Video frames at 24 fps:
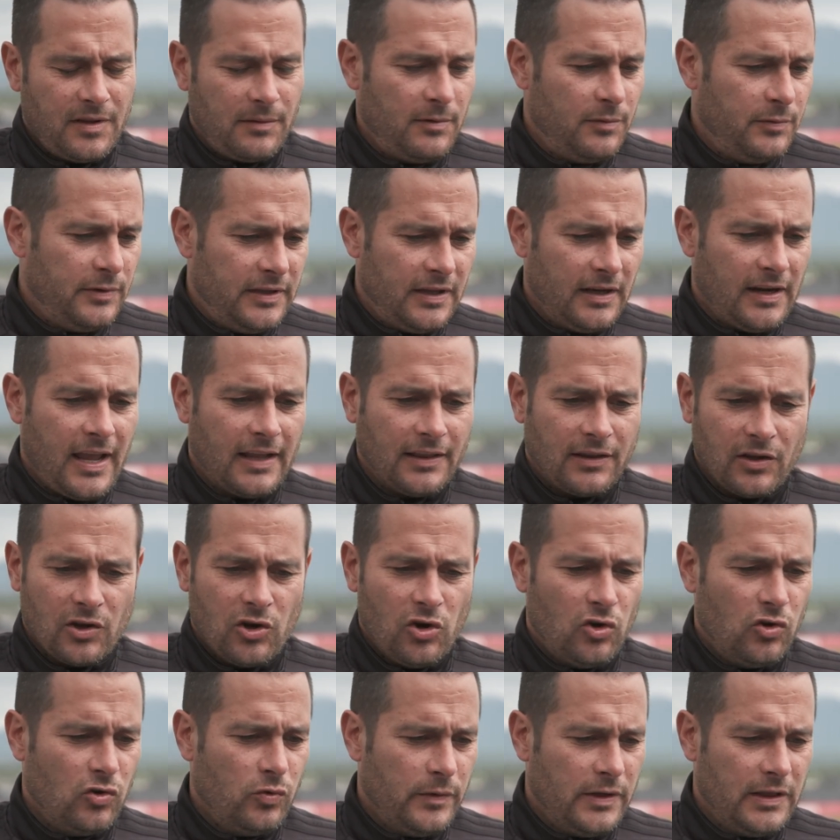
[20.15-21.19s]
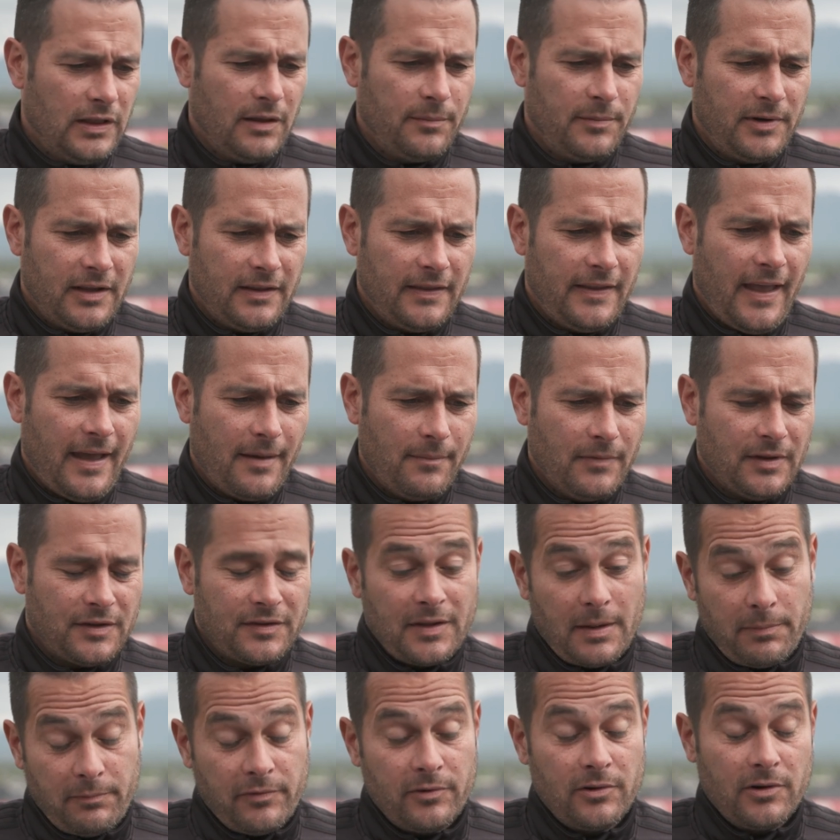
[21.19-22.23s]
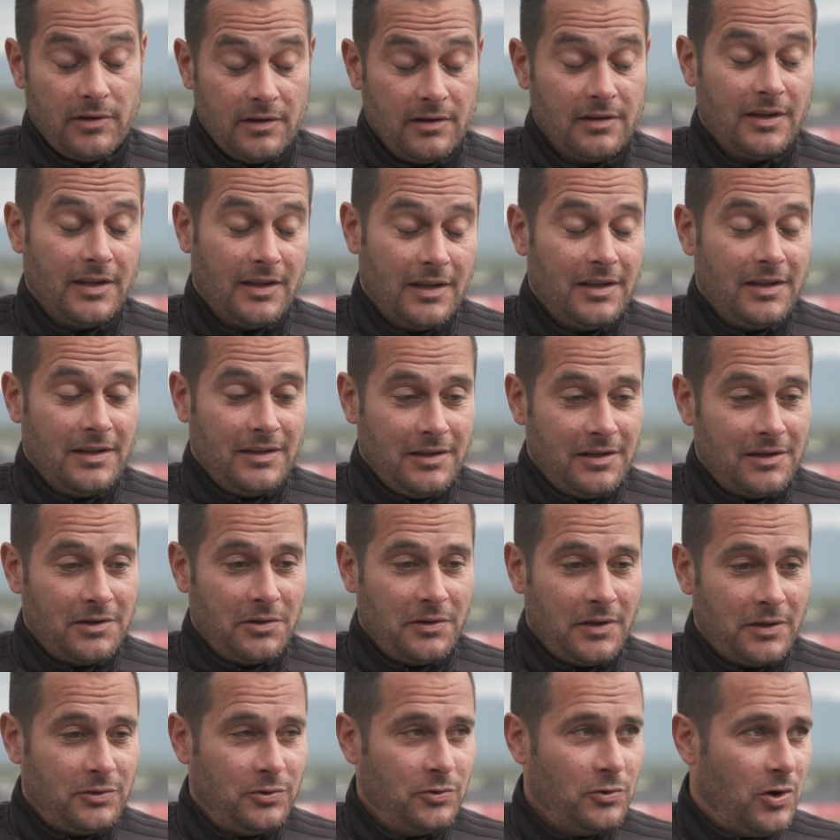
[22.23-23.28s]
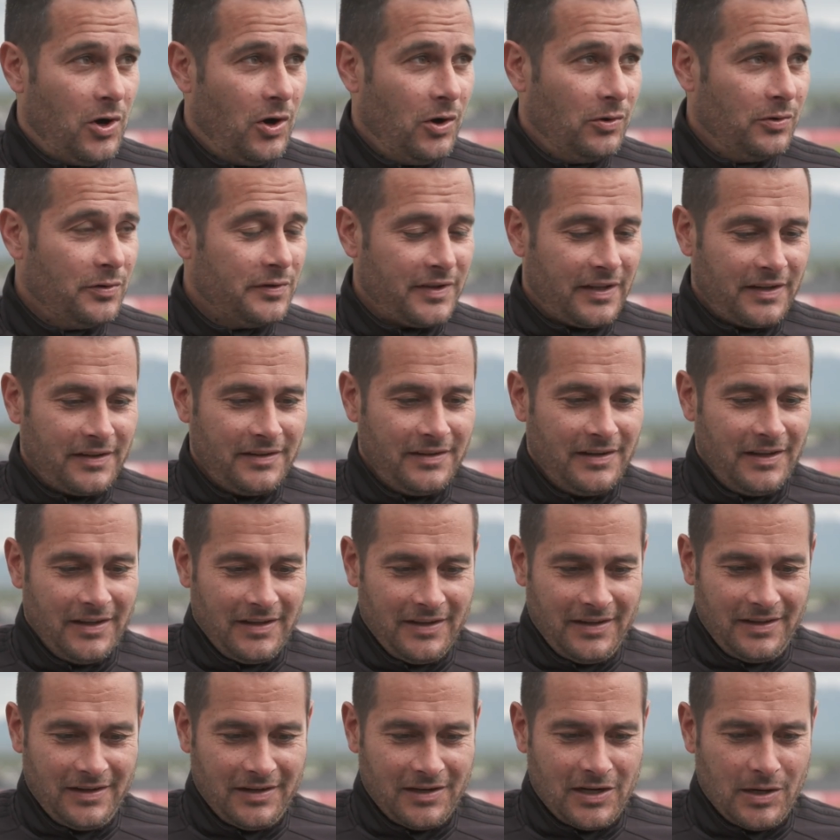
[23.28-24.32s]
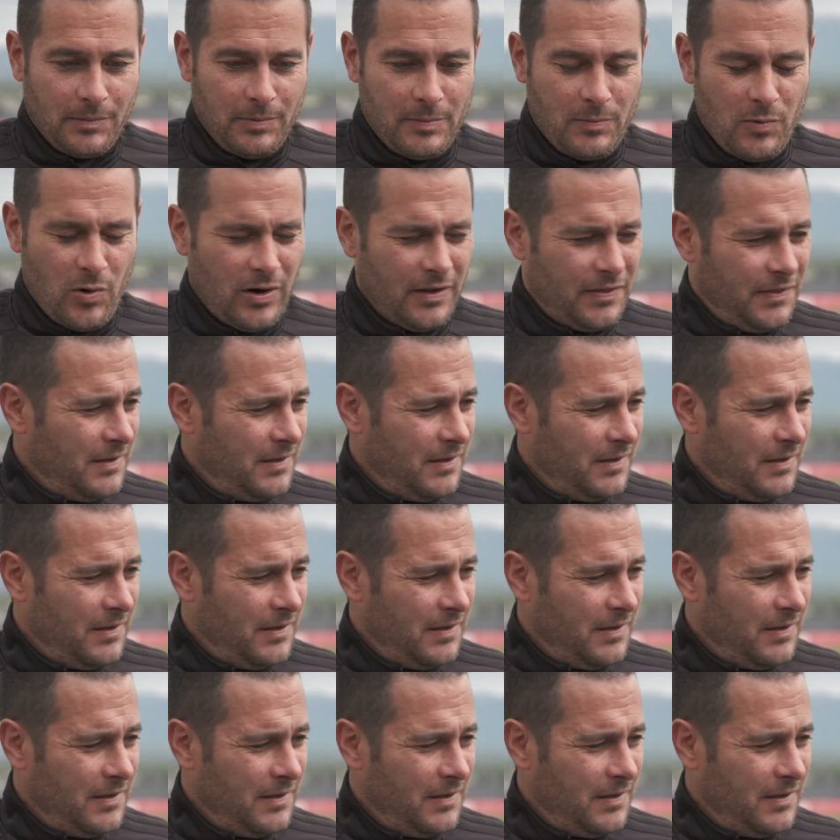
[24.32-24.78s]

I mean, we did get the goal and we limited them, except for, you know, their two goals and, and a couple more.